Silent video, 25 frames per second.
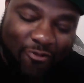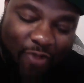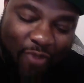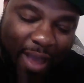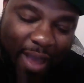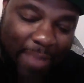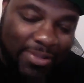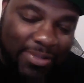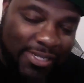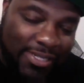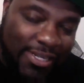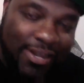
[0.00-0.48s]

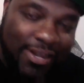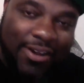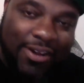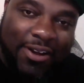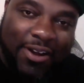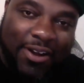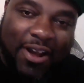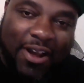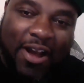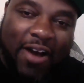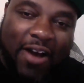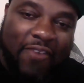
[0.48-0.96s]
rap
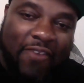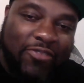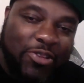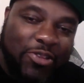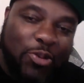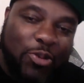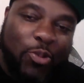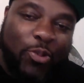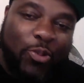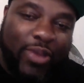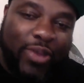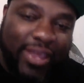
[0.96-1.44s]
song of
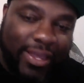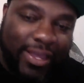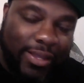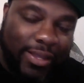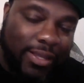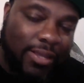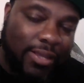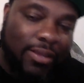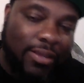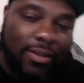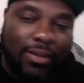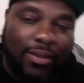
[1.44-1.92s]
the
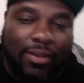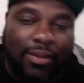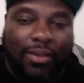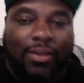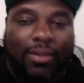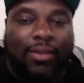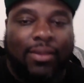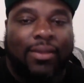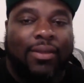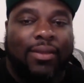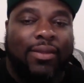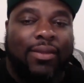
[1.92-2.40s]
week.
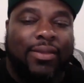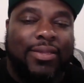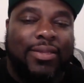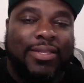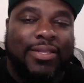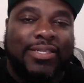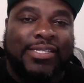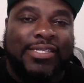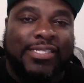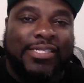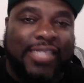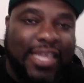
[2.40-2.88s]

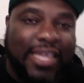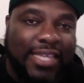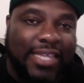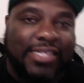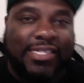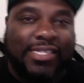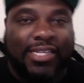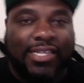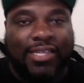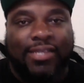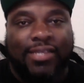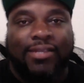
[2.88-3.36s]

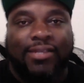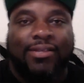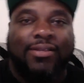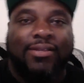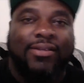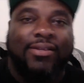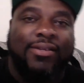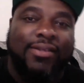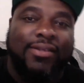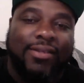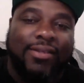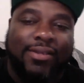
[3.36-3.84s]
ZZ.
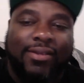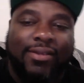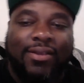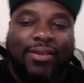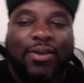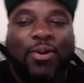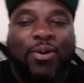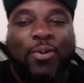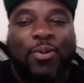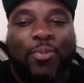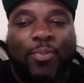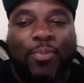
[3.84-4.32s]

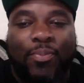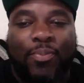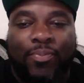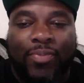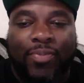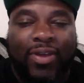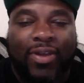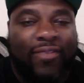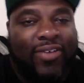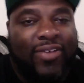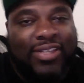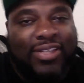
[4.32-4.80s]

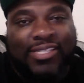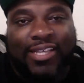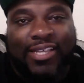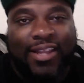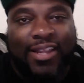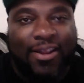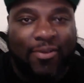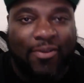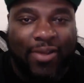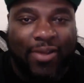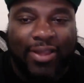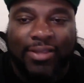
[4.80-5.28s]
If I
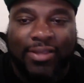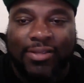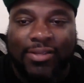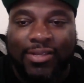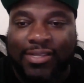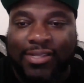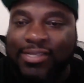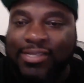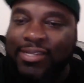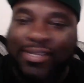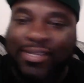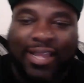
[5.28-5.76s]
said that right,
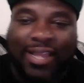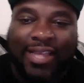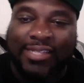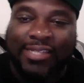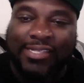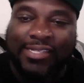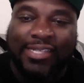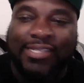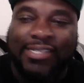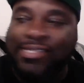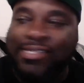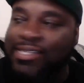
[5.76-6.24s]
this is
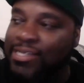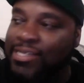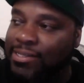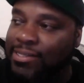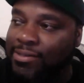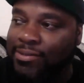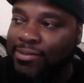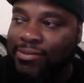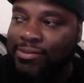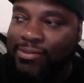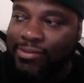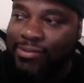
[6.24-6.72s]
not ZZ.
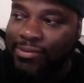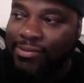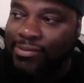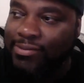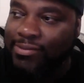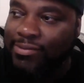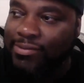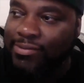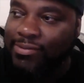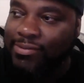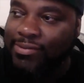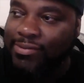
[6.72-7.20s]

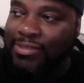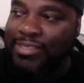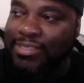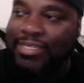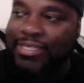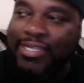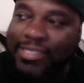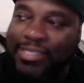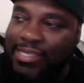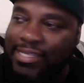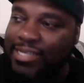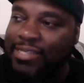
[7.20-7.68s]

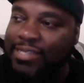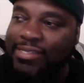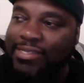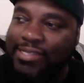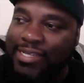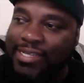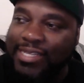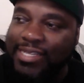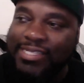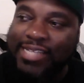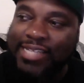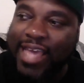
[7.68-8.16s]

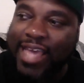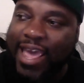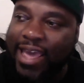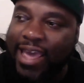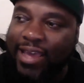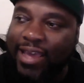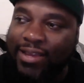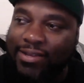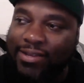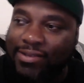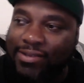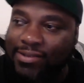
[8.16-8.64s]
ZZ,
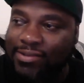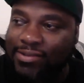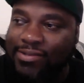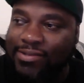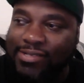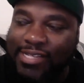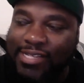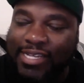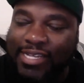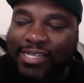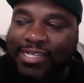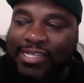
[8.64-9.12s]
Zigzag,
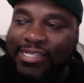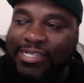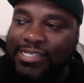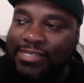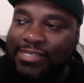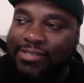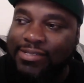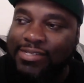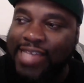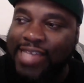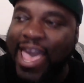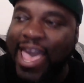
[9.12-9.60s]

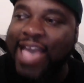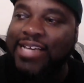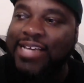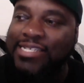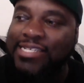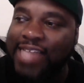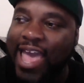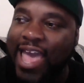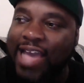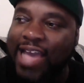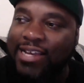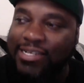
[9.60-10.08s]

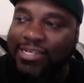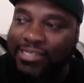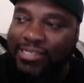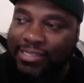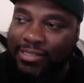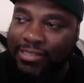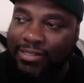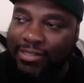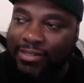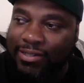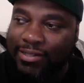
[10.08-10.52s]
Zaga Zaga.